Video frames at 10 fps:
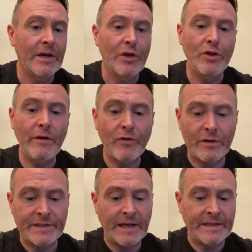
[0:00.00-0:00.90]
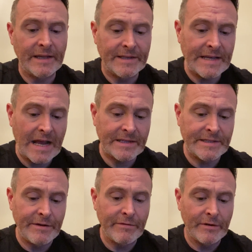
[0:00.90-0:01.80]
You've got to get the exact
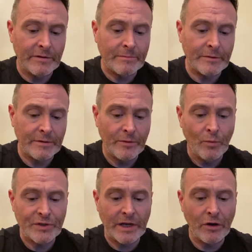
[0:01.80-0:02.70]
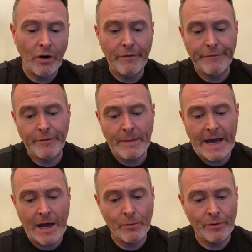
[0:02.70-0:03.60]
serial number, which I got from
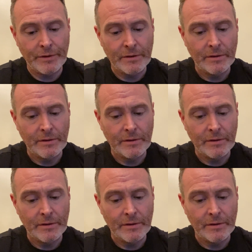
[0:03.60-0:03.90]
Howard